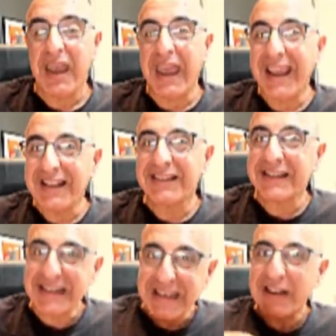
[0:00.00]
and
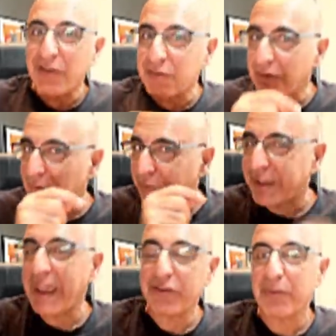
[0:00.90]
click on the
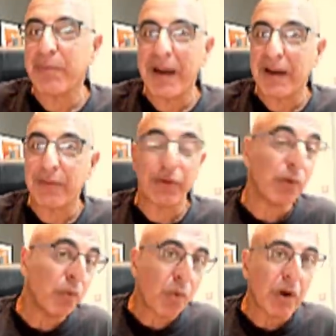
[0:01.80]
notification bell if you
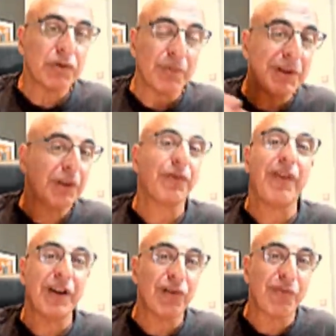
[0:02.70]
want to be
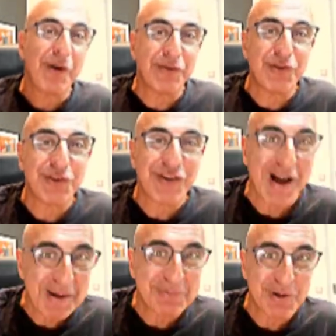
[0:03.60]
notified of my future
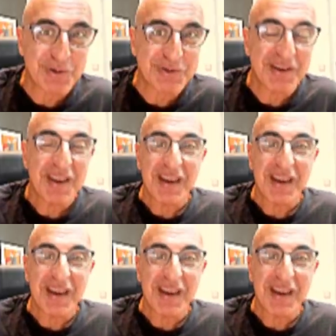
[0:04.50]
uploads.